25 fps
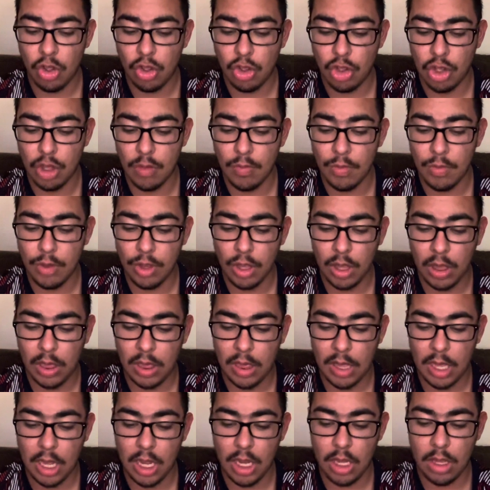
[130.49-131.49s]
Give me the
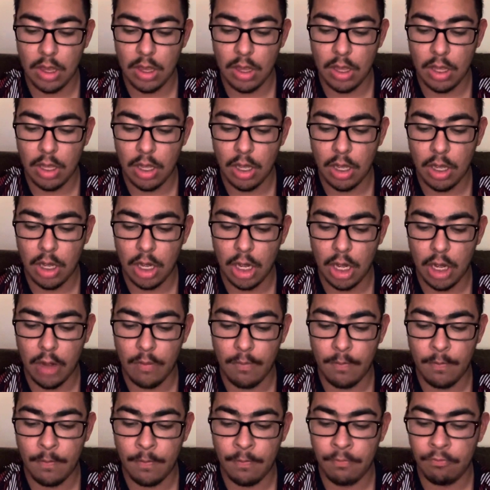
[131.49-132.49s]
Saints.
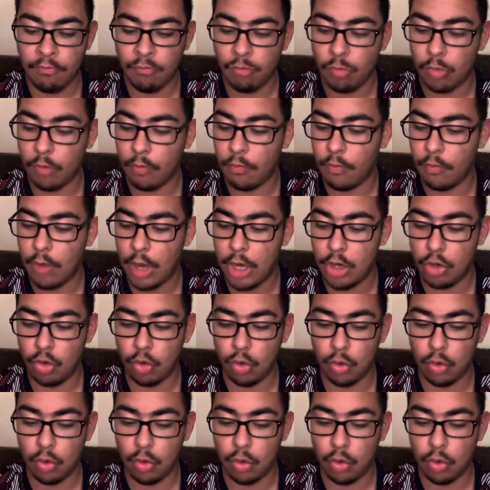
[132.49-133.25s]
Final